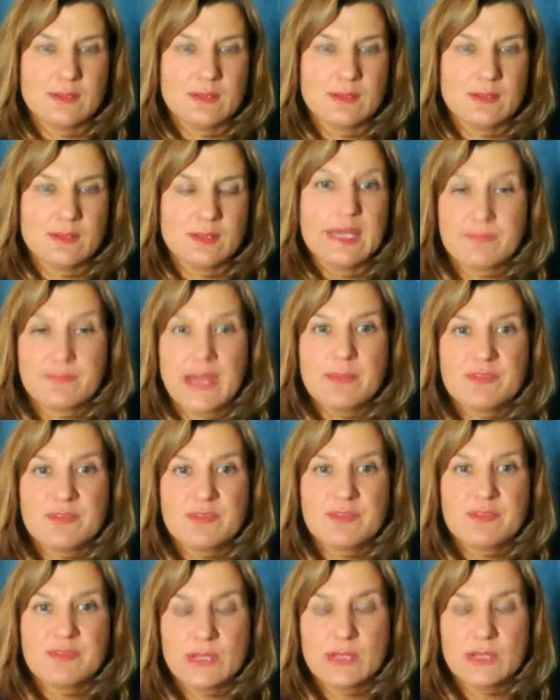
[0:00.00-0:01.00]
Yeah,
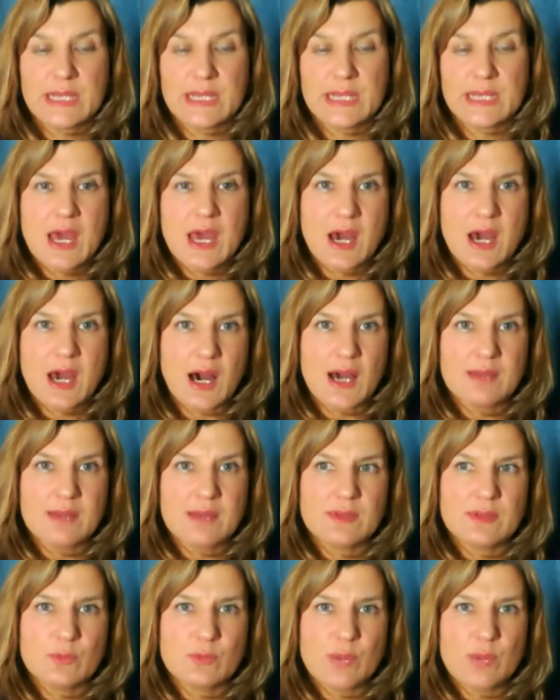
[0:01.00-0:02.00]
absolutely.
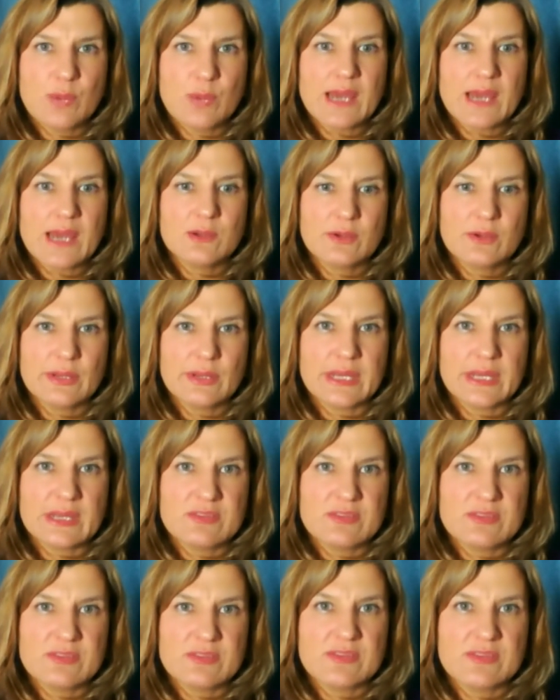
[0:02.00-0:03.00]
The way I look
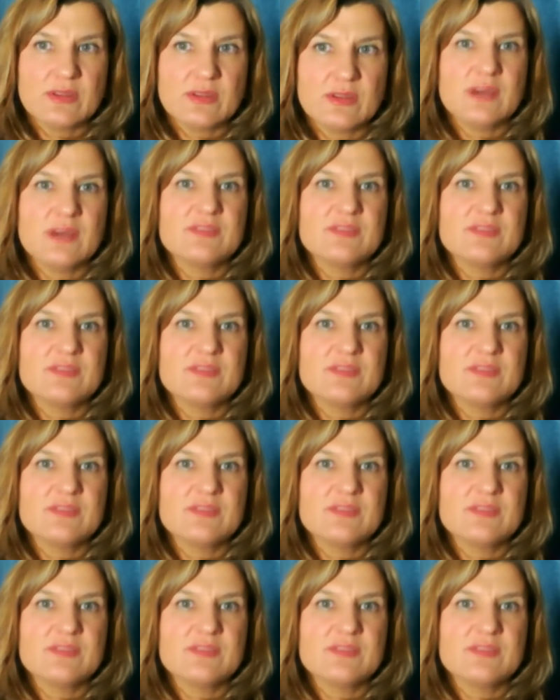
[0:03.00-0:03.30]
at it is that